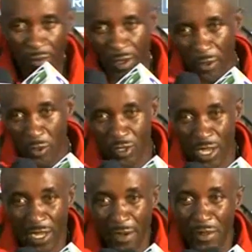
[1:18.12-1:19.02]
Well, I won't
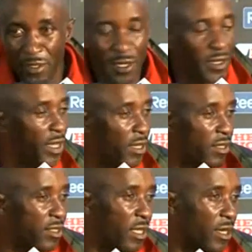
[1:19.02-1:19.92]
say it comes in and again.
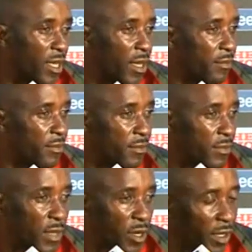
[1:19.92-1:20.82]
There's still
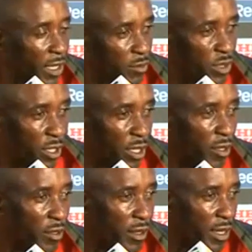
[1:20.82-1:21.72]
other games to
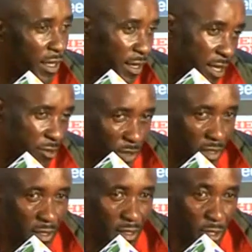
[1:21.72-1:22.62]
go. Again, that's
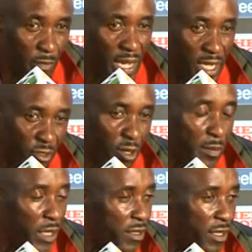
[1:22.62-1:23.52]
what my
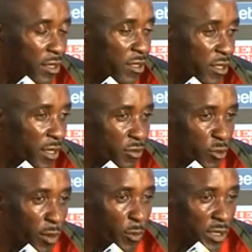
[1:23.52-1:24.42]
job is, and it's a tough
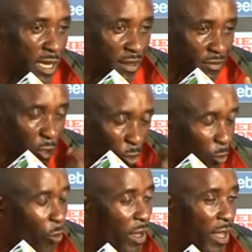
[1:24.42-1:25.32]
job, which I have to
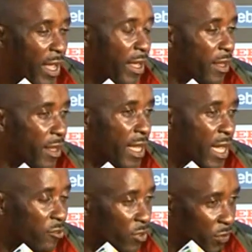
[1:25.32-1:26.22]
go and get the
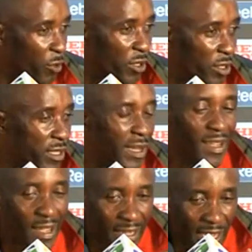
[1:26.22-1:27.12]
guys refocused
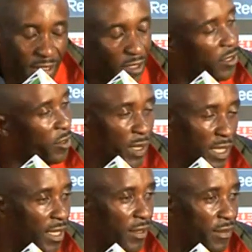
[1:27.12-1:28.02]
and continue to
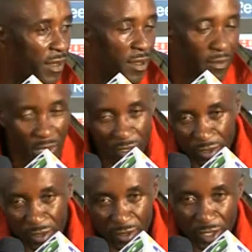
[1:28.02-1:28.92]
believe.
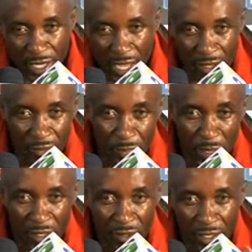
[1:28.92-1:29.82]
Because you cannot
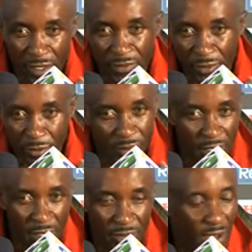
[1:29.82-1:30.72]
play cricket for
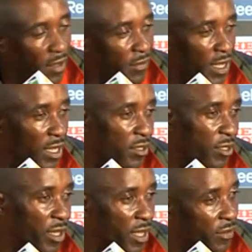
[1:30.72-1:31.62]
5
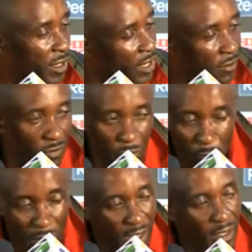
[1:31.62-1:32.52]
years, and after you have a
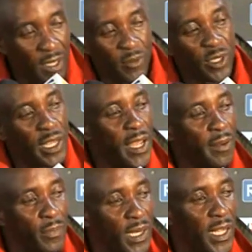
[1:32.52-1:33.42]
few bad games, you
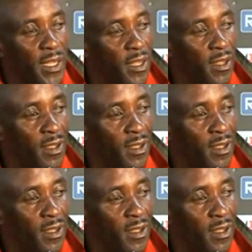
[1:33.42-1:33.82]
can't play.